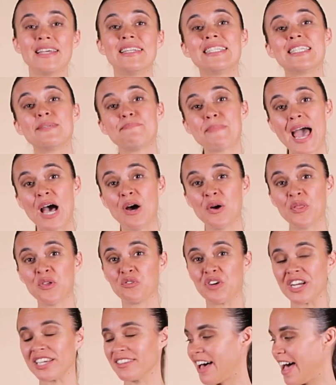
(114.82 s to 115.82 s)
To power the
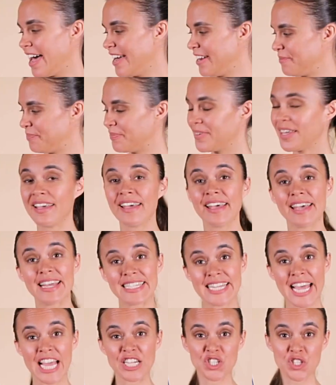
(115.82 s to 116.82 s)
ring light,
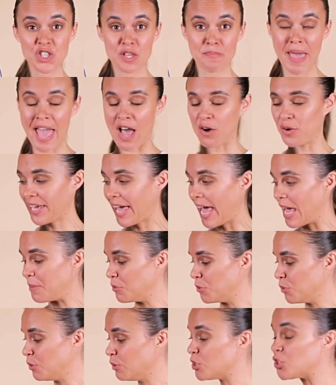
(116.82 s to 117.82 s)
attach the power
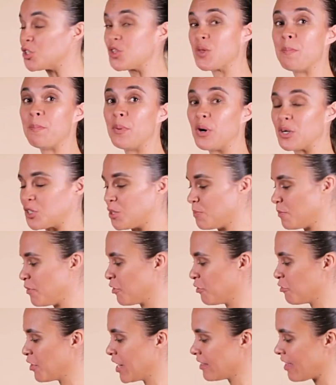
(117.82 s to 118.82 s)
cable to the bottom of
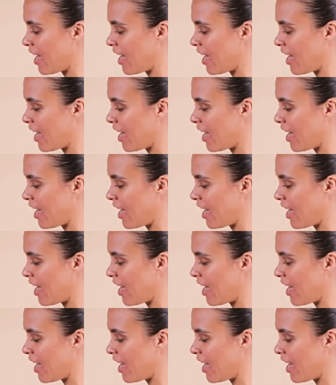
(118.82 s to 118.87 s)
the ring